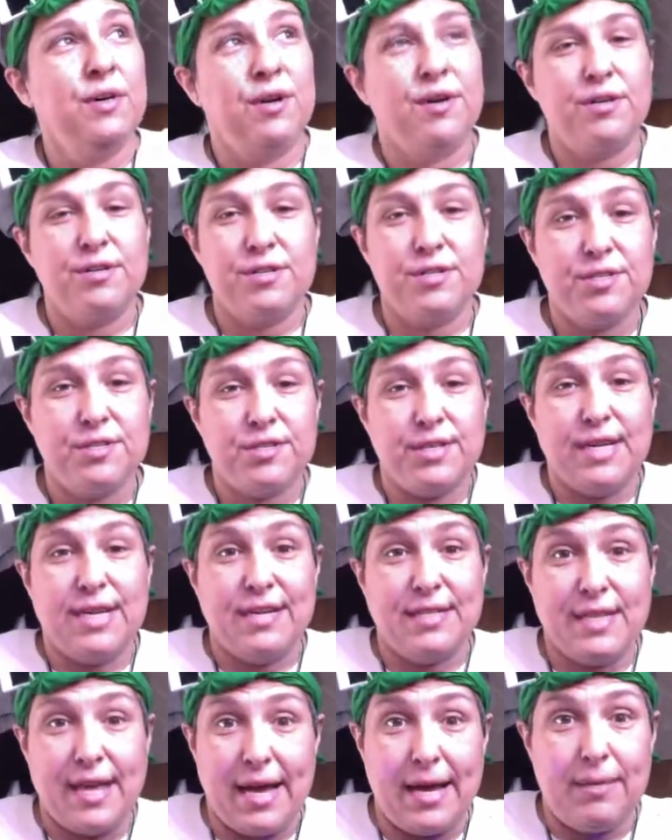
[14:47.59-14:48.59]
are just like
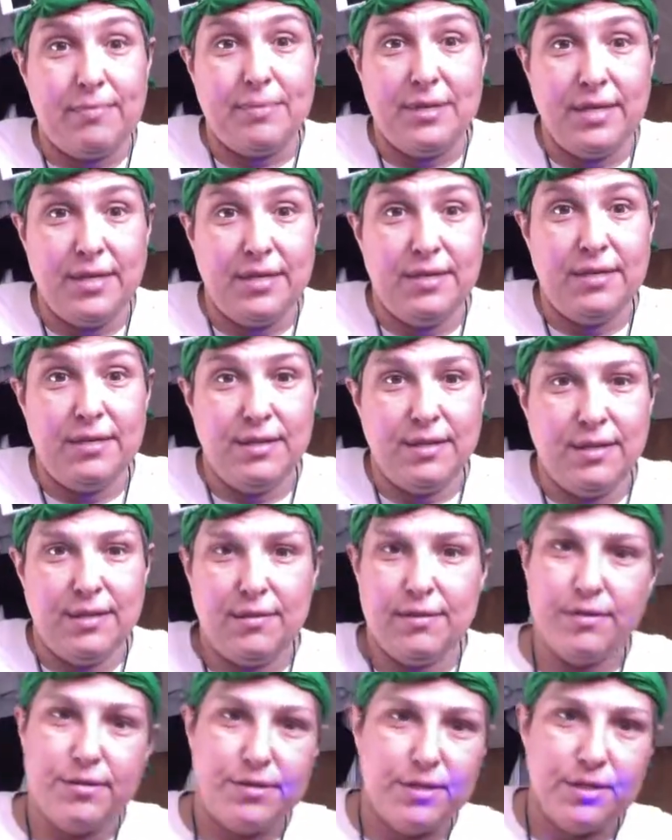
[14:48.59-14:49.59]
tapped into the
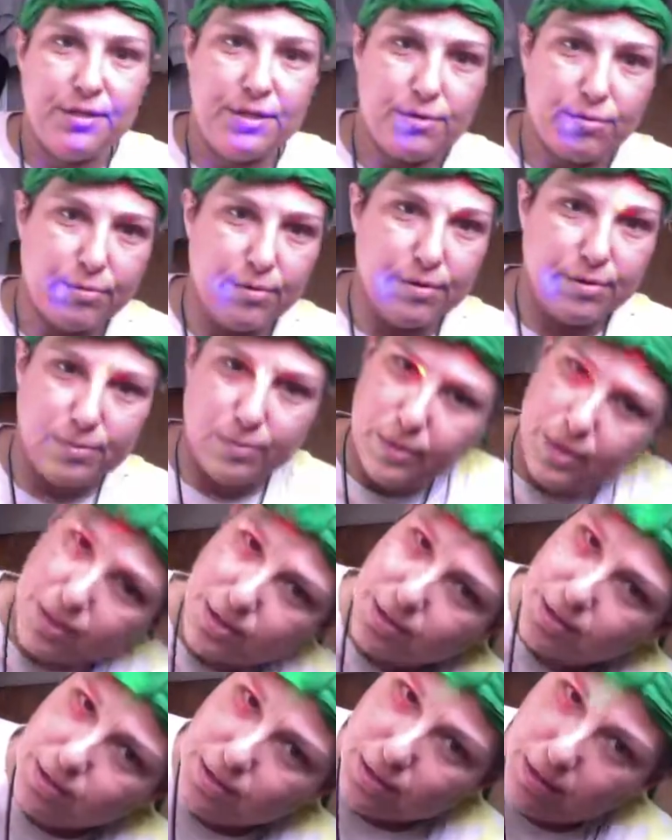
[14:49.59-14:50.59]
energy source, which
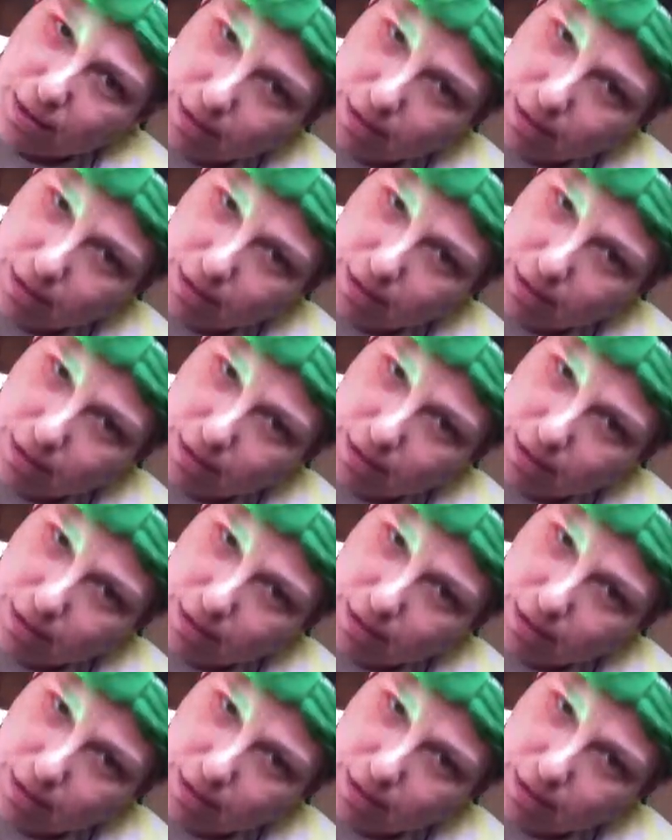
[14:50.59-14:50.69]
is the